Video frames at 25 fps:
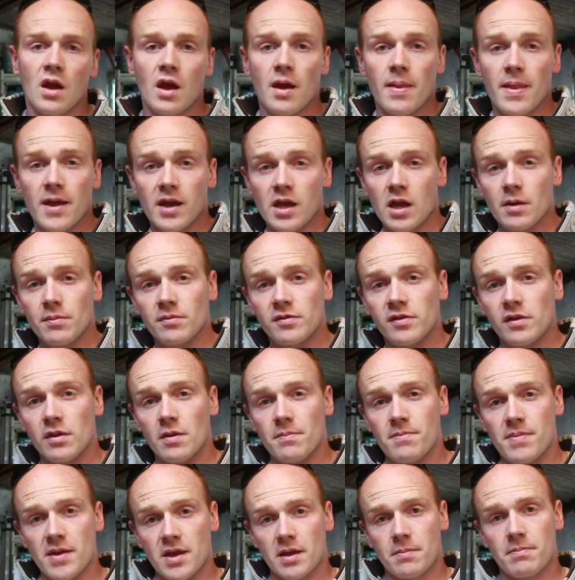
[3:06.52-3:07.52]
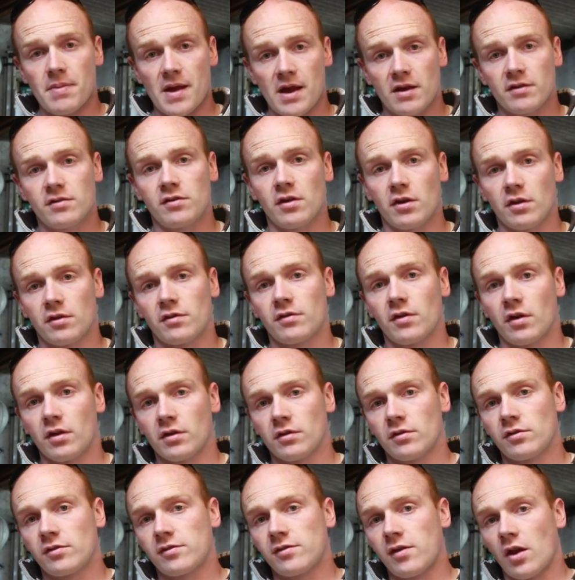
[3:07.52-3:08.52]
And that comes in the big patio
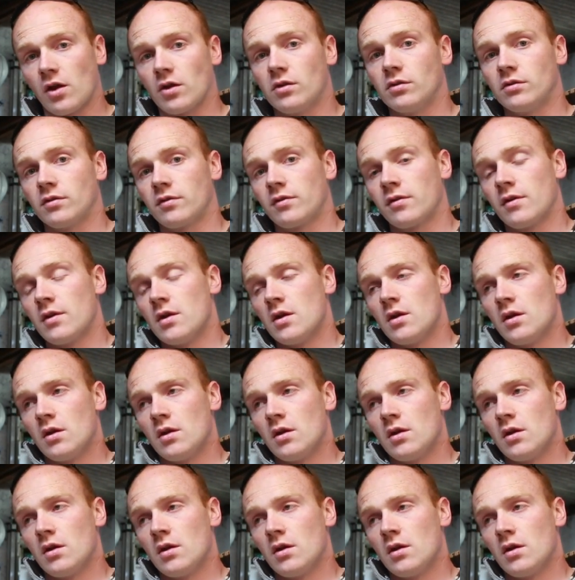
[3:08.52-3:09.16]
sized stones